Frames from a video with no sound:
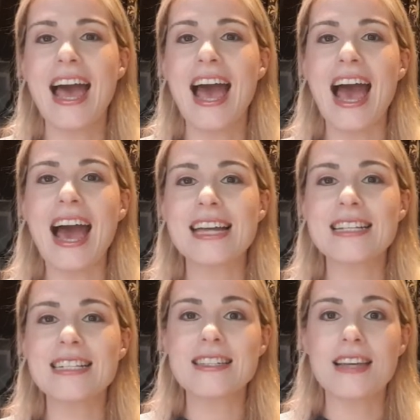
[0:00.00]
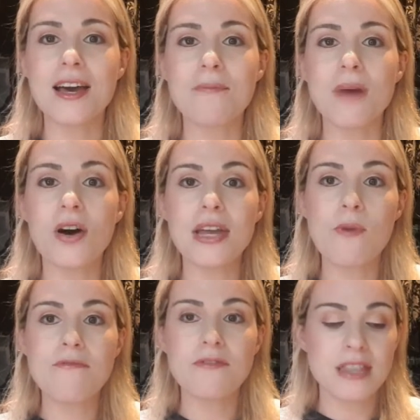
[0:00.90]
And I
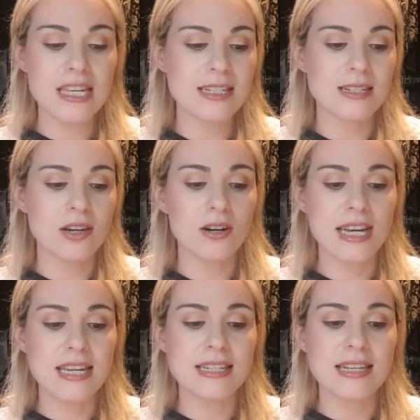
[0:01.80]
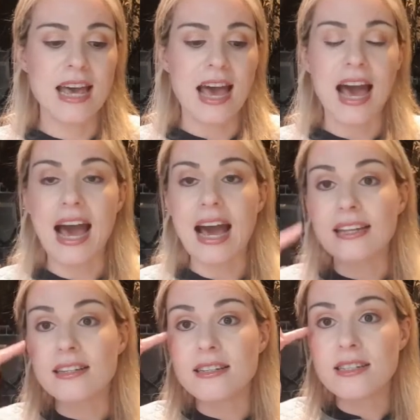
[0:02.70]
went for this size,
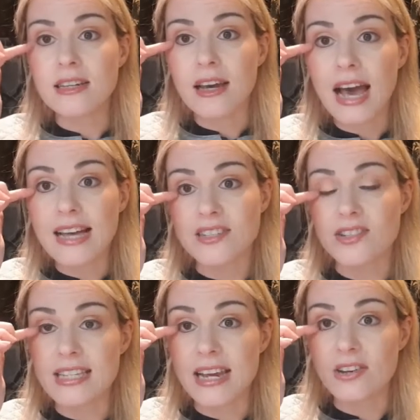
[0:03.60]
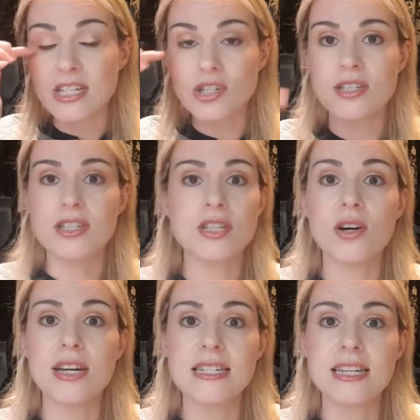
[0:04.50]
and as I said, I just
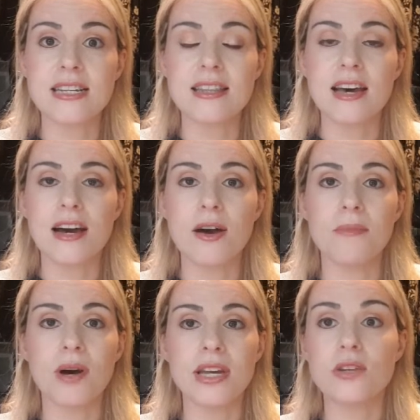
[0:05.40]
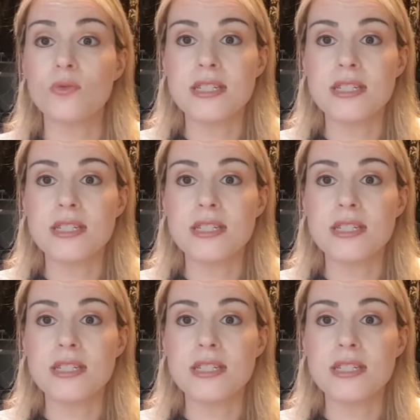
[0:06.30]
decided that I could always